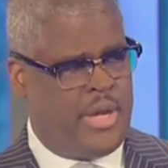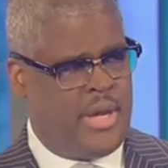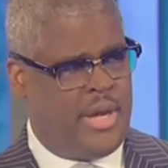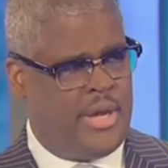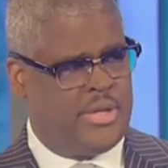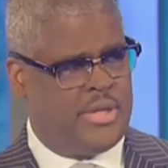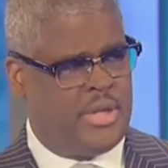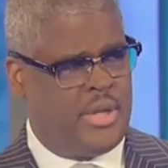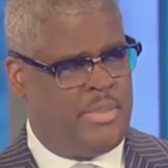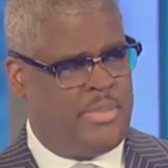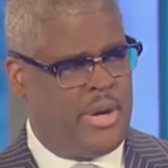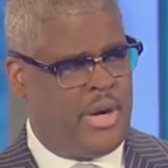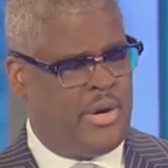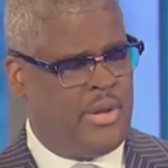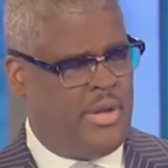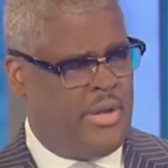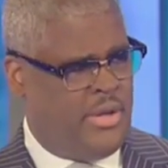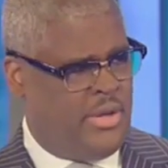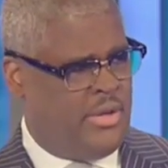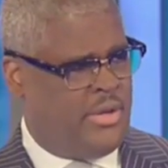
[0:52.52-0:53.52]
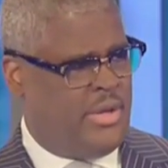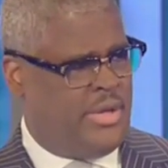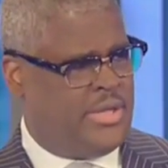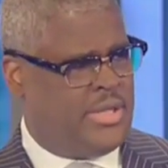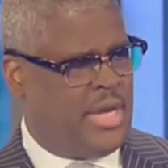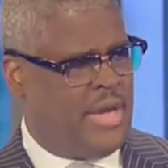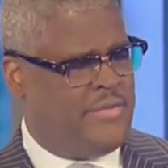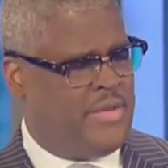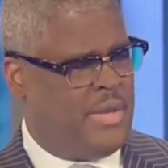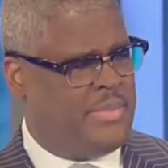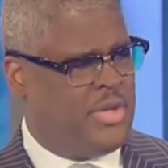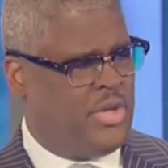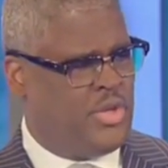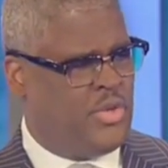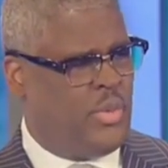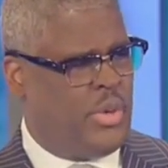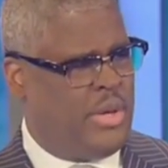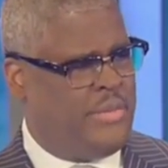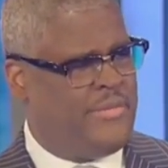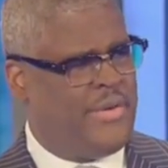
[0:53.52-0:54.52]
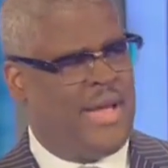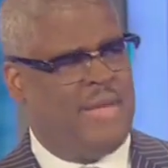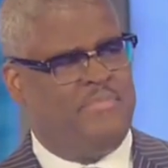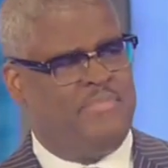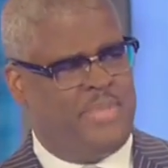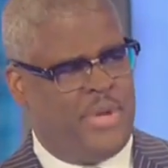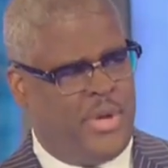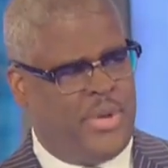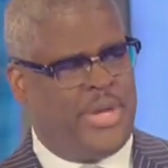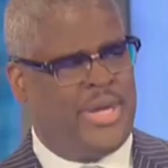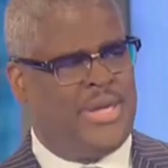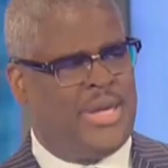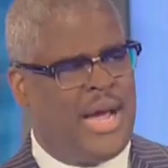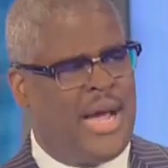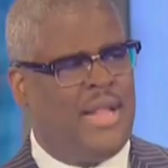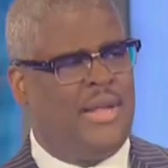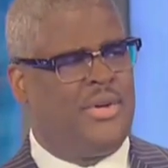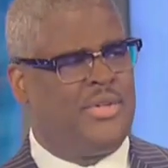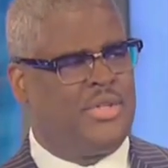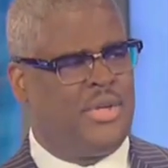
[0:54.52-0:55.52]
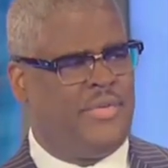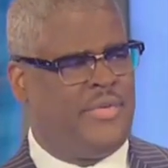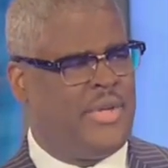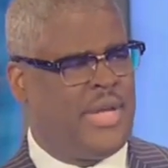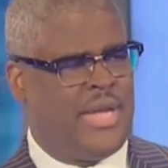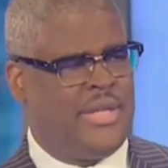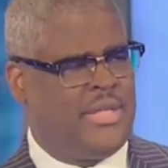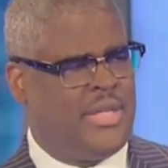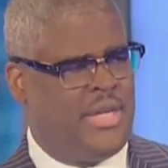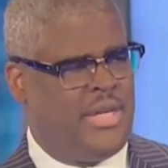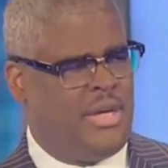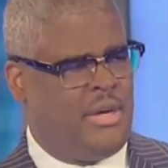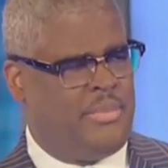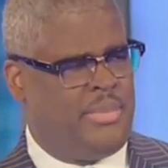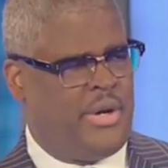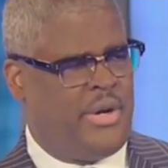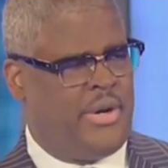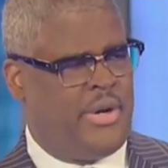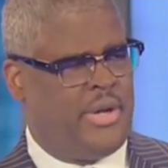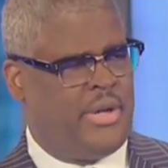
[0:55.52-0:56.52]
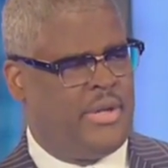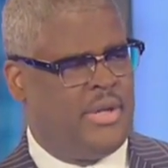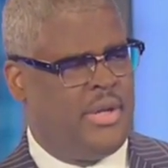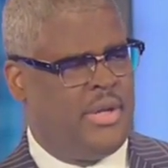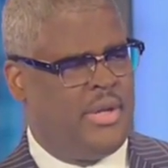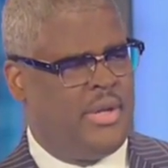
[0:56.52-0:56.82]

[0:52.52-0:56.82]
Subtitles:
because apparently they saved up to $25 billion over that 10-year period.